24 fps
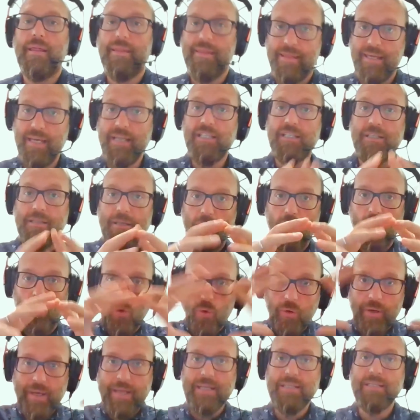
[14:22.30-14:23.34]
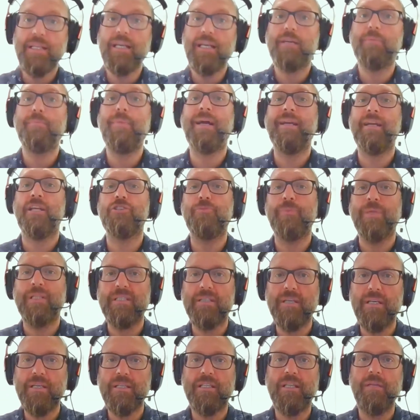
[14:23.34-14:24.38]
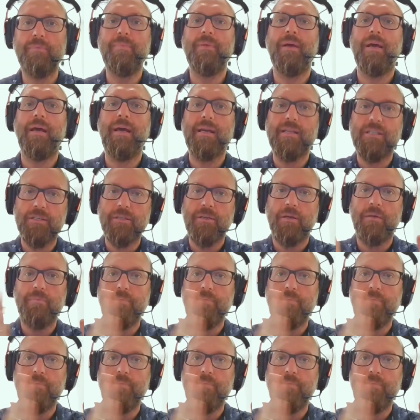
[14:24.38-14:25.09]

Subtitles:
This holistic management system has